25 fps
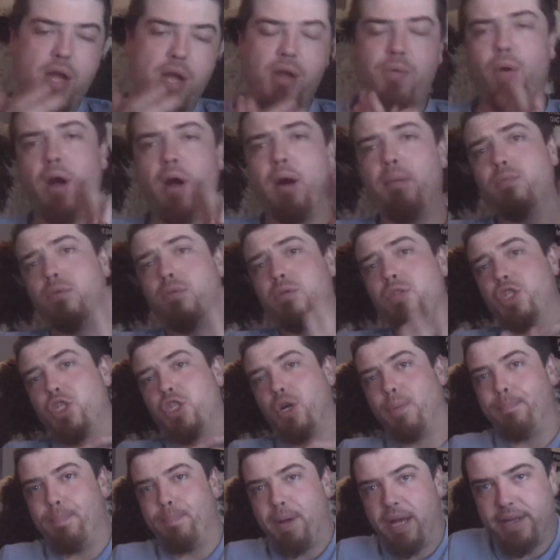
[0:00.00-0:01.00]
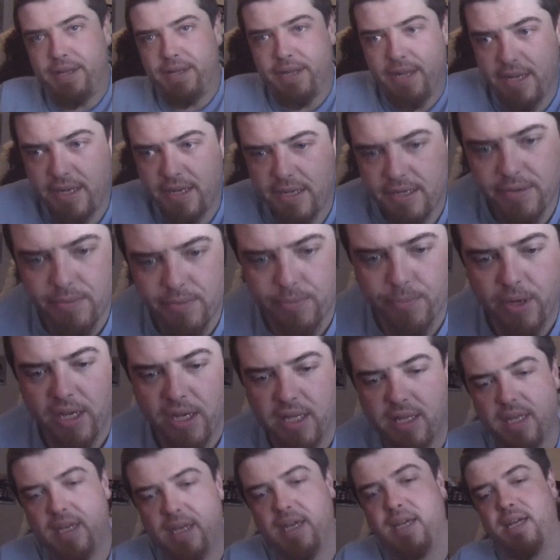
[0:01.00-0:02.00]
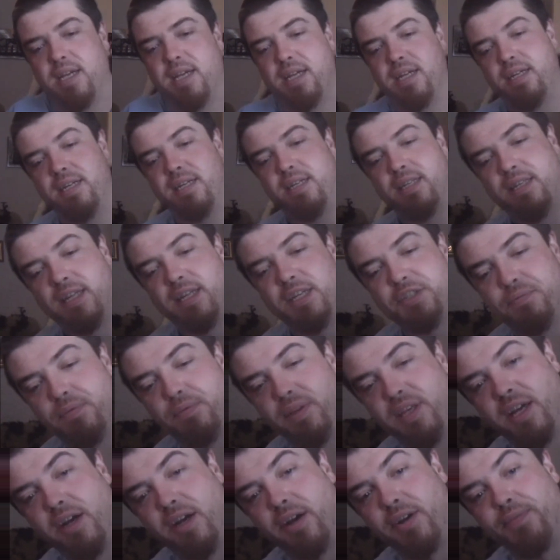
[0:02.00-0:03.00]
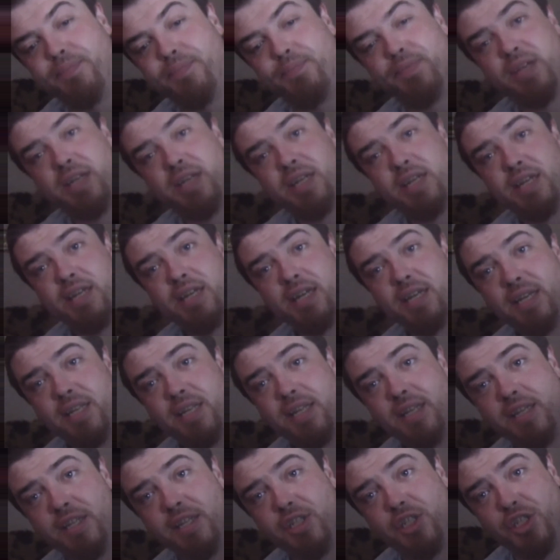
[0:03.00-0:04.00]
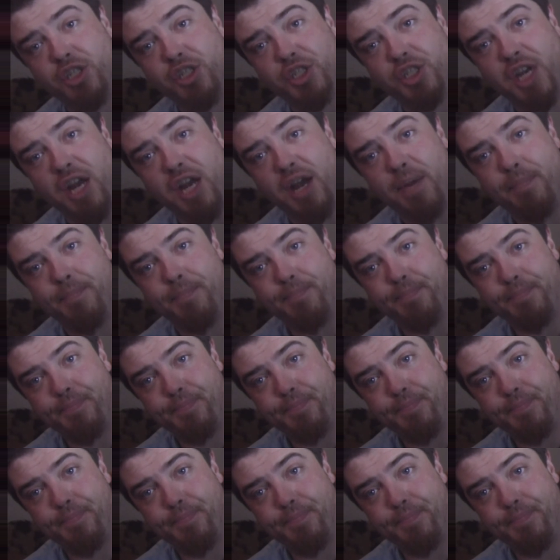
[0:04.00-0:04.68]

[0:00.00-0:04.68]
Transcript: Well, I'm going to jump in with this one here, the Just Jam,